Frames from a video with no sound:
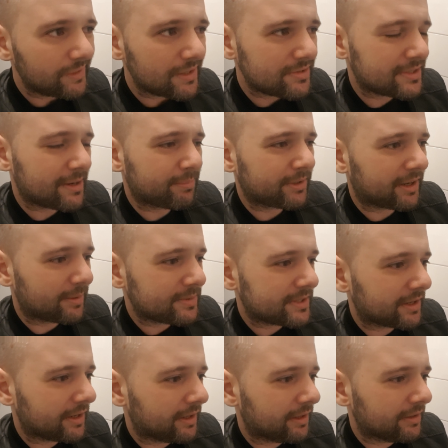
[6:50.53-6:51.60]

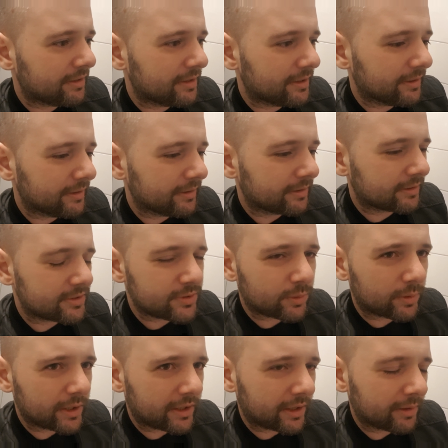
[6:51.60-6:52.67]
sometimes a uh,
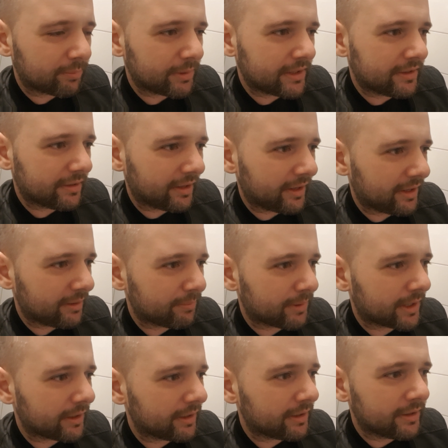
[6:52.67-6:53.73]
story can be delayed
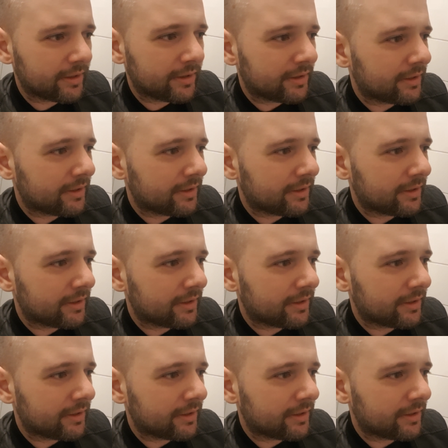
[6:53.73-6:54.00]
by,